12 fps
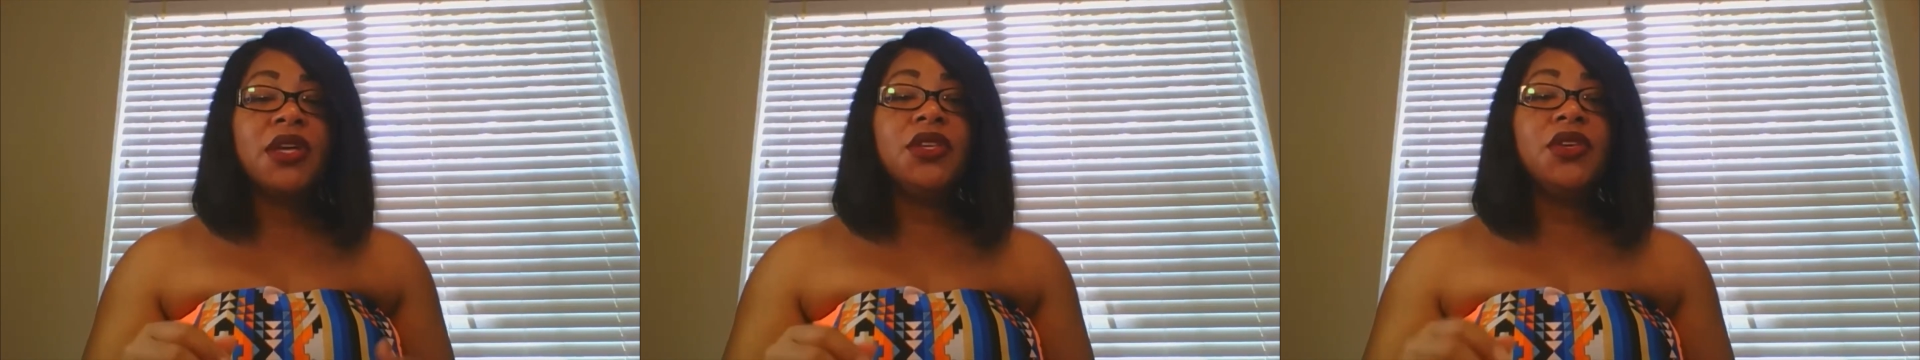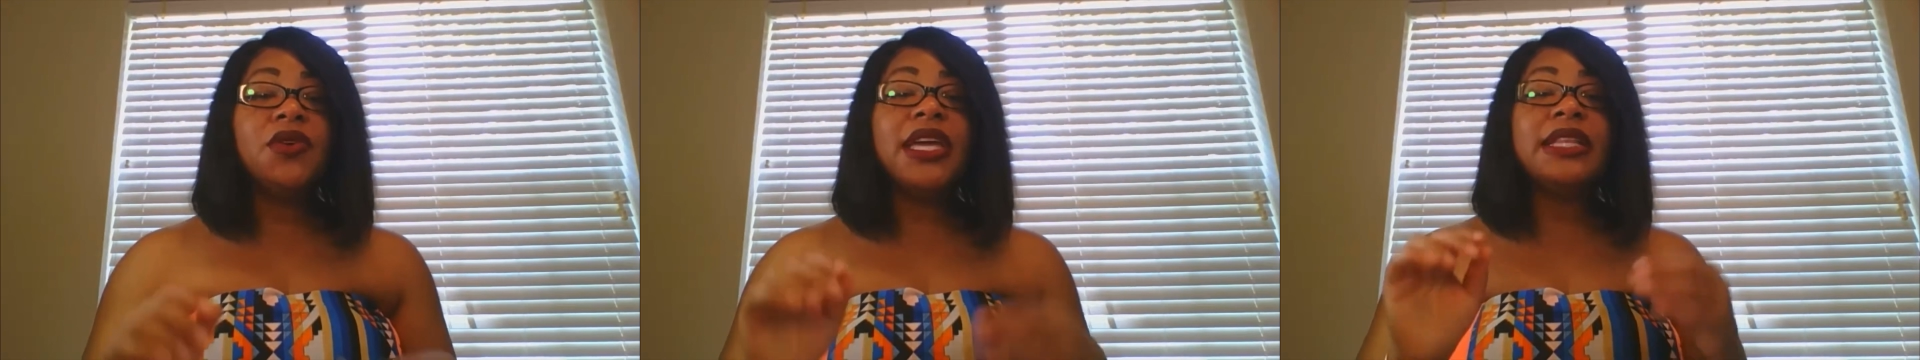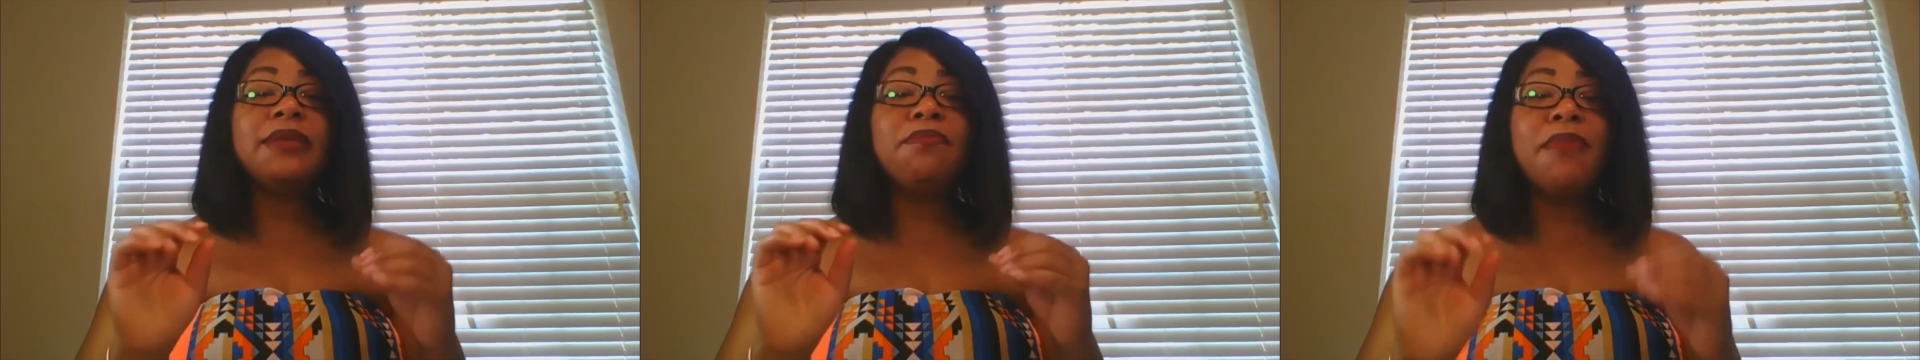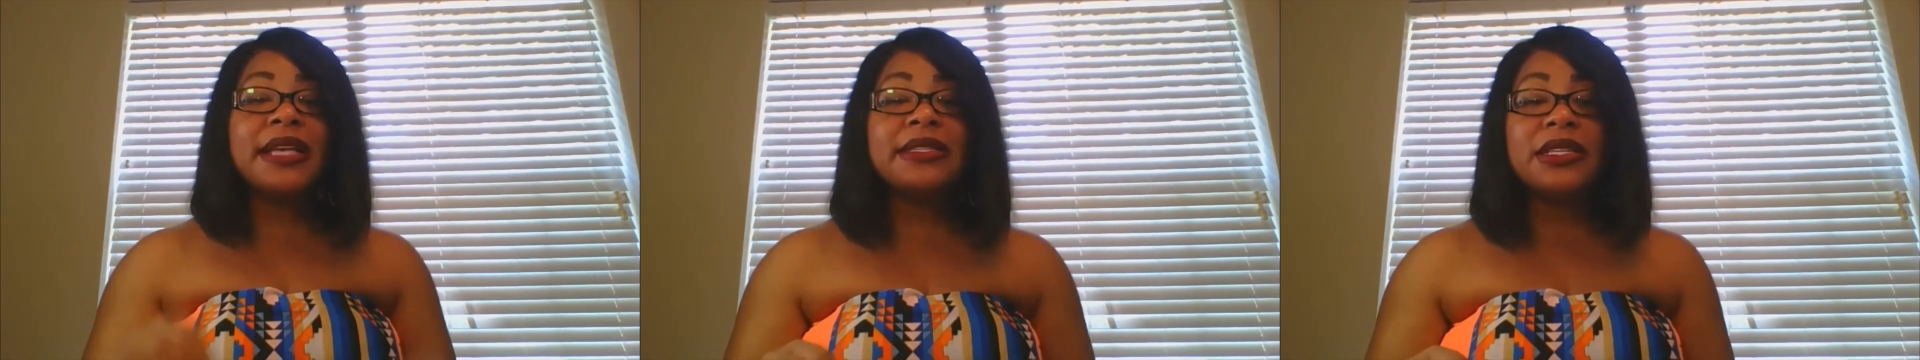you can
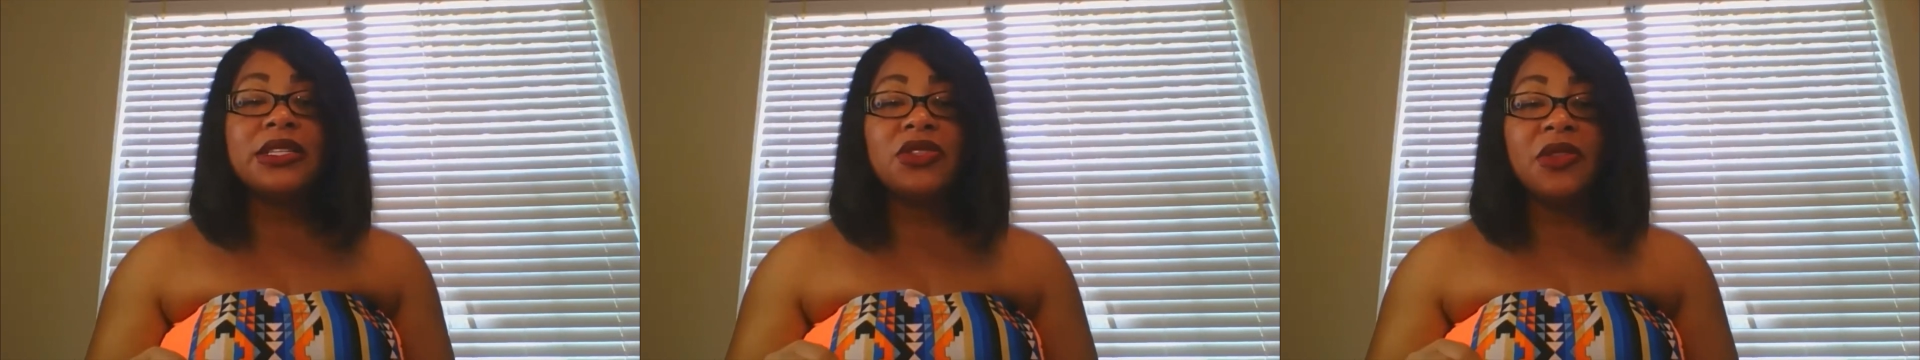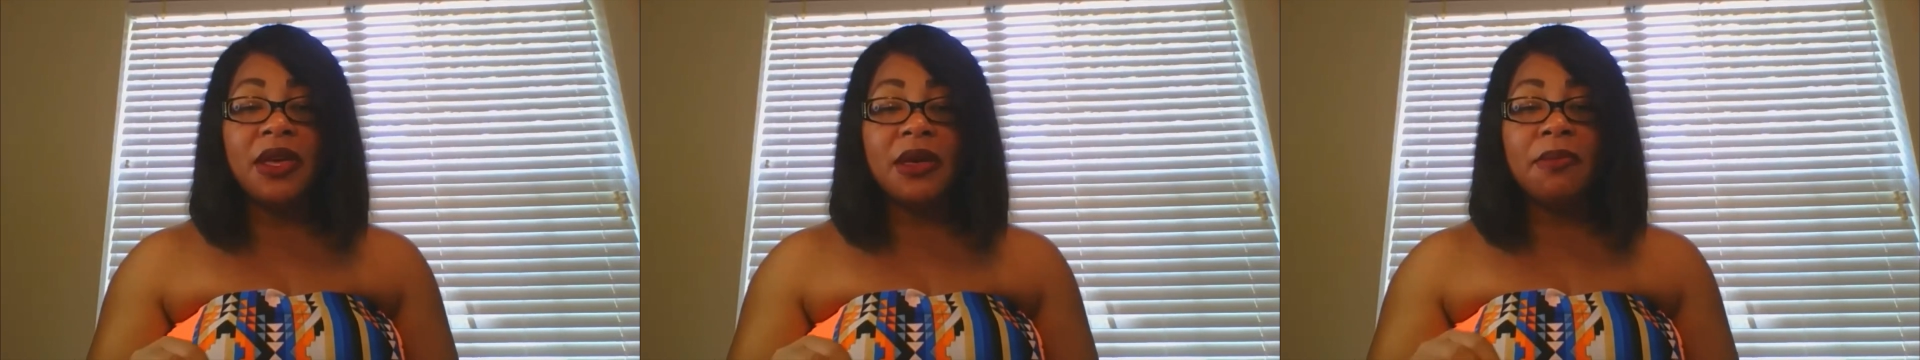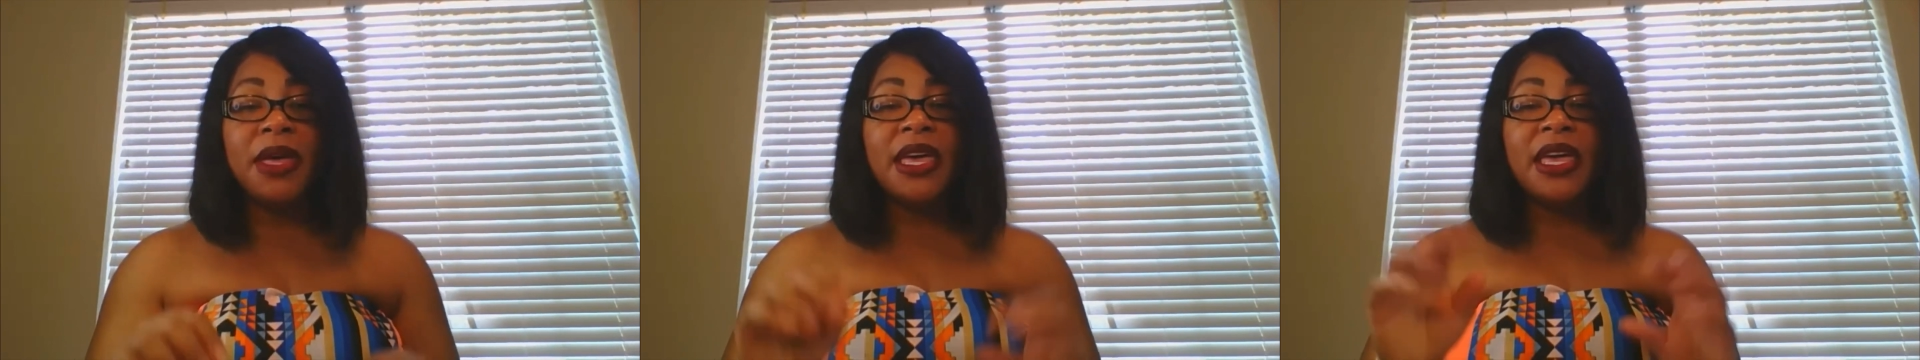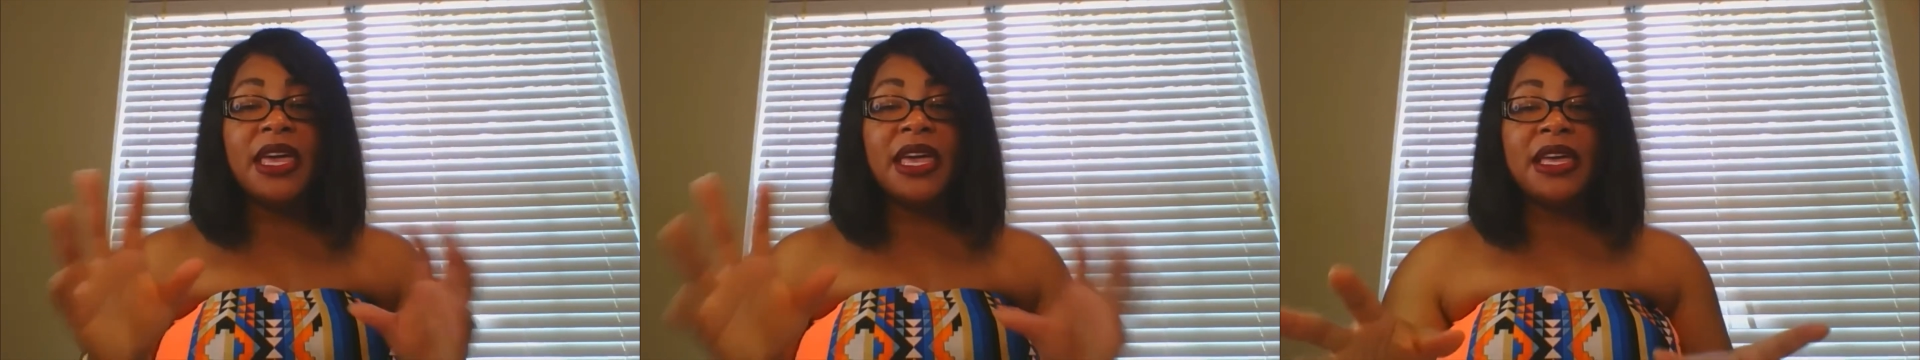message them
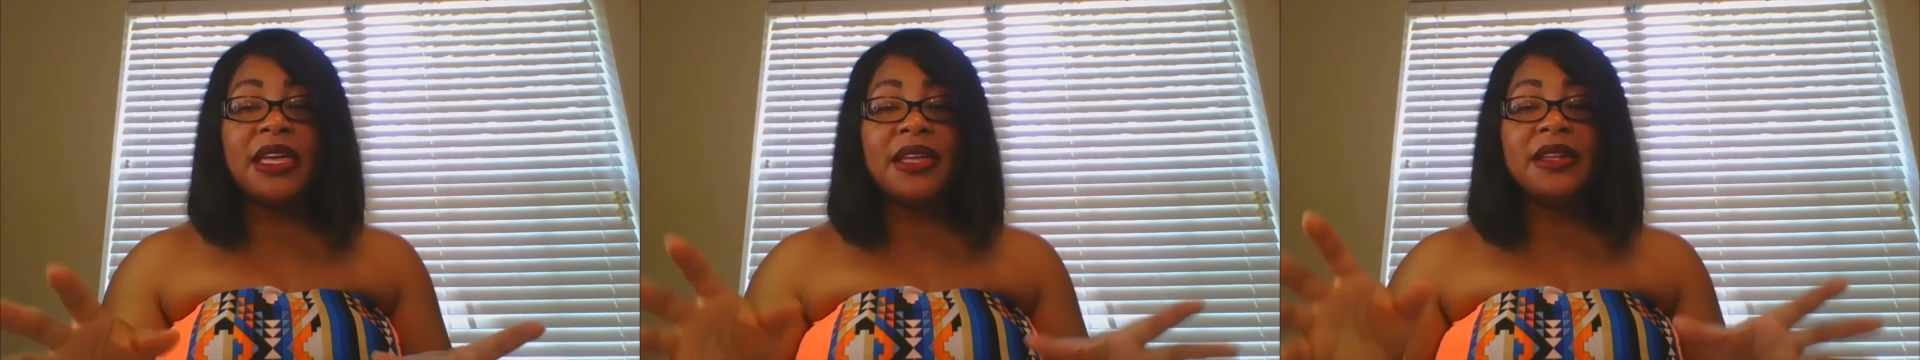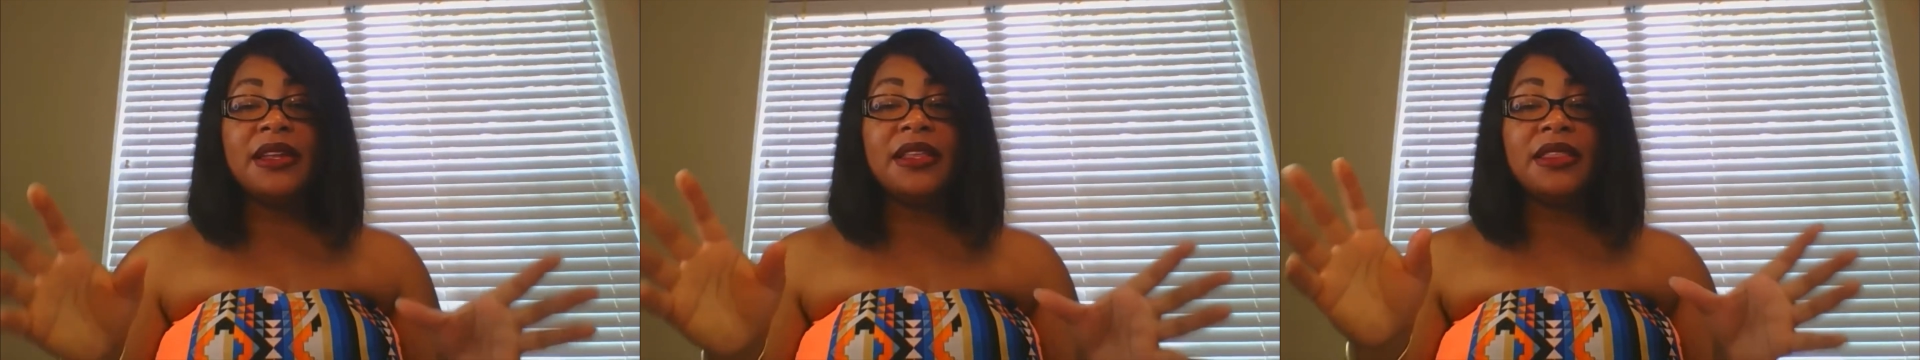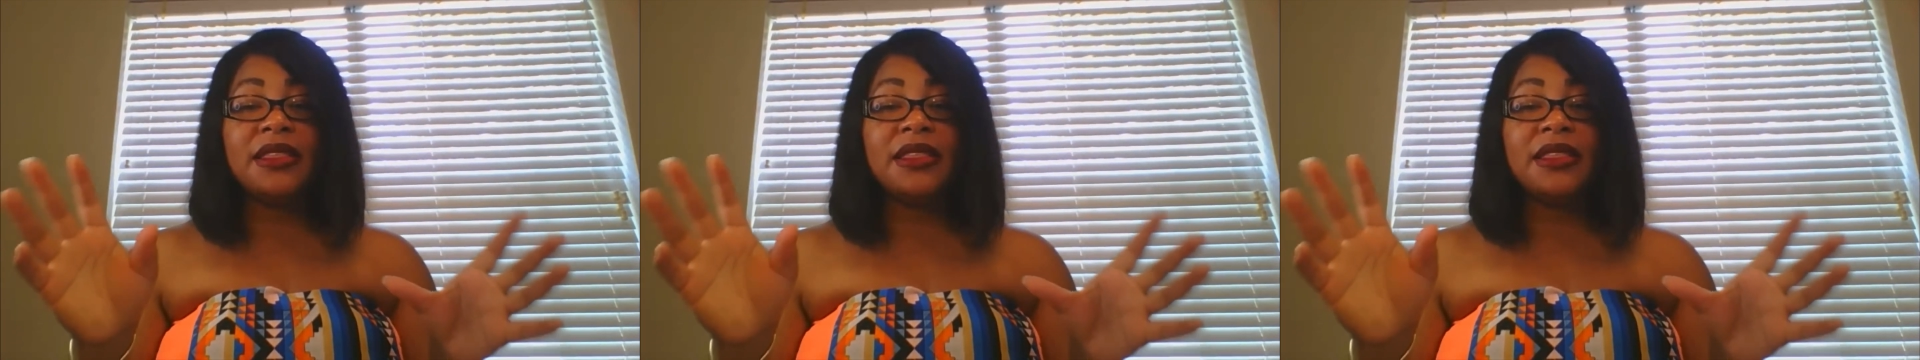in